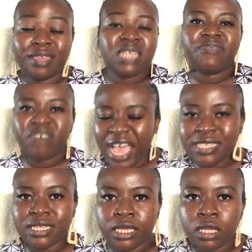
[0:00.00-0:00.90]
That's
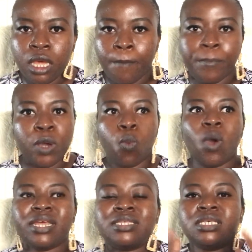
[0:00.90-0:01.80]
fasting. But
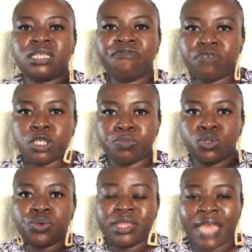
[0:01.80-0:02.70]
what is the difference
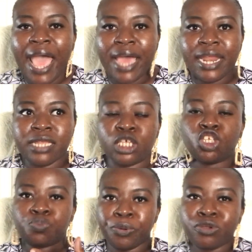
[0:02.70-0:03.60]
between that and a
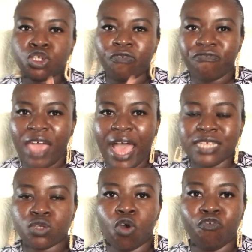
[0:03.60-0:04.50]
spiritual
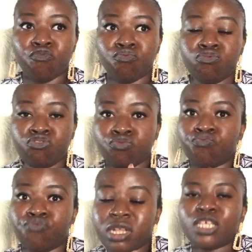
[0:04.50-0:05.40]
fast of
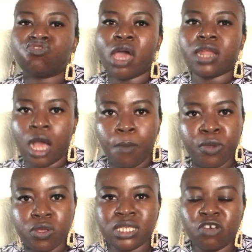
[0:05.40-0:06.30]
really trying to humble
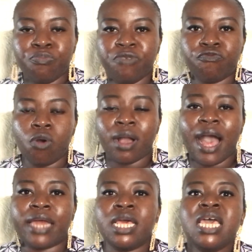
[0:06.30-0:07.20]
yourself before
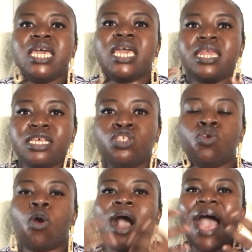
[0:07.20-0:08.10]
God? It is
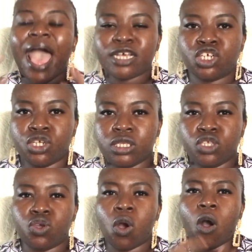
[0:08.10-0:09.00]
your actions,
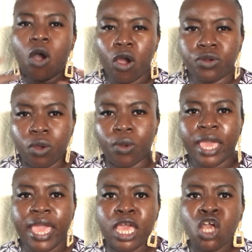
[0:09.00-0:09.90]
your heart,
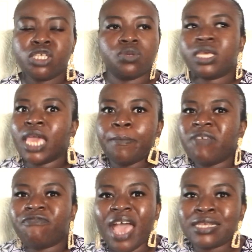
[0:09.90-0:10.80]
okay? So you can't be
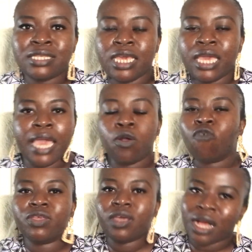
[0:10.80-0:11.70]
fasting and
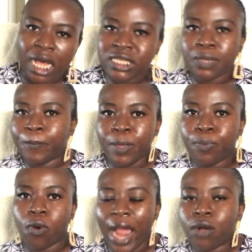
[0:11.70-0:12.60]
over there cussing
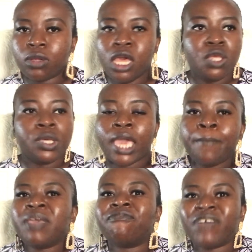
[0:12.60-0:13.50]
people out. You can't
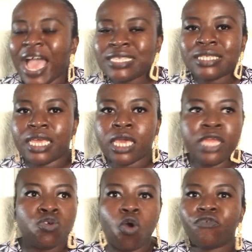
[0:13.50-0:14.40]
be fasting and
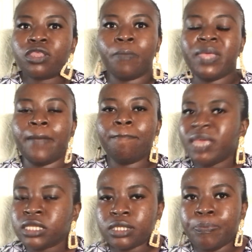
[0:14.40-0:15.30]
you're over there being
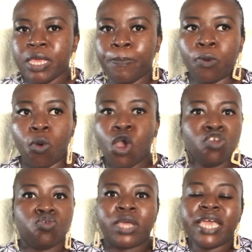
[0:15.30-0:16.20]
mean to people.
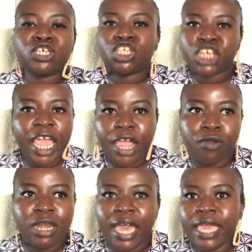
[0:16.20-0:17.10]
You can't share
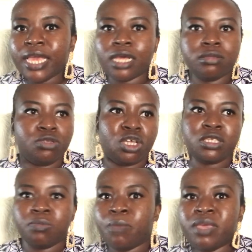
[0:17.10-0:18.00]
like just
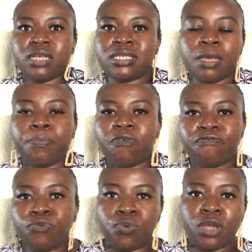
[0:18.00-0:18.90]
maybe a simple
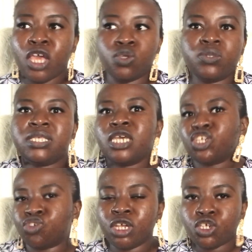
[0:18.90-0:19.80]
food. You see a
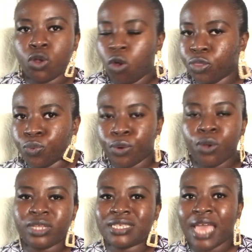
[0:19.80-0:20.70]
stranger on the
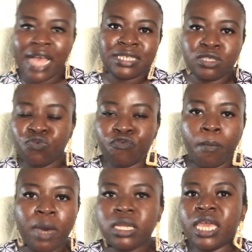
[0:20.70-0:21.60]
road that's asking you for
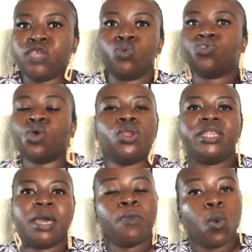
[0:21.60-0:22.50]
money and you turn
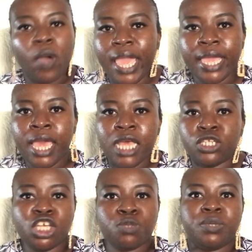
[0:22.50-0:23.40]
them away
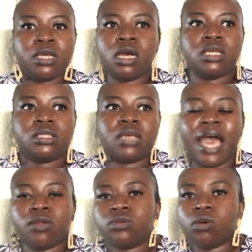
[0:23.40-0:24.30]
just because, I
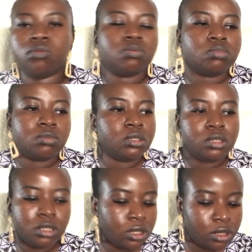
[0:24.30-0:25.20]
don't know,
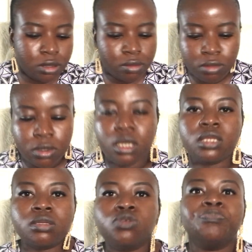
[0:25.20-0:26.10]
just
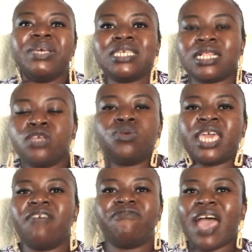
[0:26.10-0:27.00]
basically you
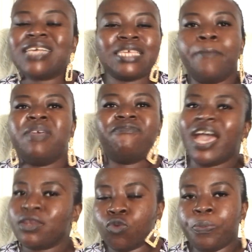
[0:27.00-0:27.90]
can't fast and be
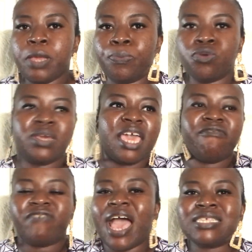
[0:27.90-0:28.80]
fighting with people. You can't
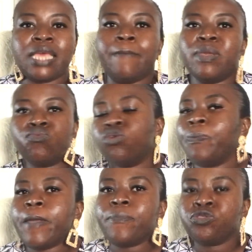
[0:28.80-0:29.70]
fast and be
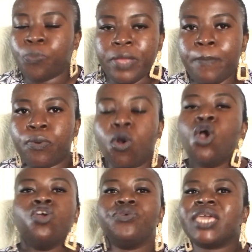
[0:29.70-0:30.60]
rude to people.
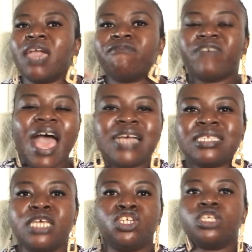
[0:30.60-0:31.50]
You can't
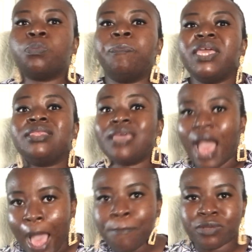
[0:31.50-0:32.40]
fast and just be the
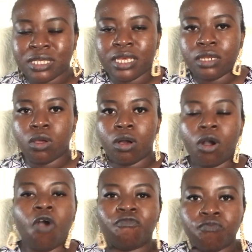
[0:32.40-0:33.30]
opposite
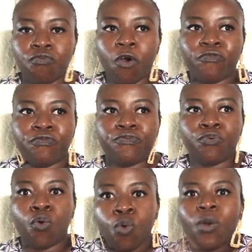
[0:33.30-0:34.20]
of
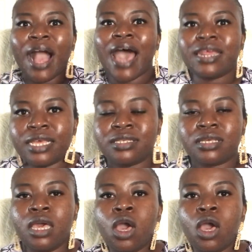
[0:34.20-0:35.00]
who God is.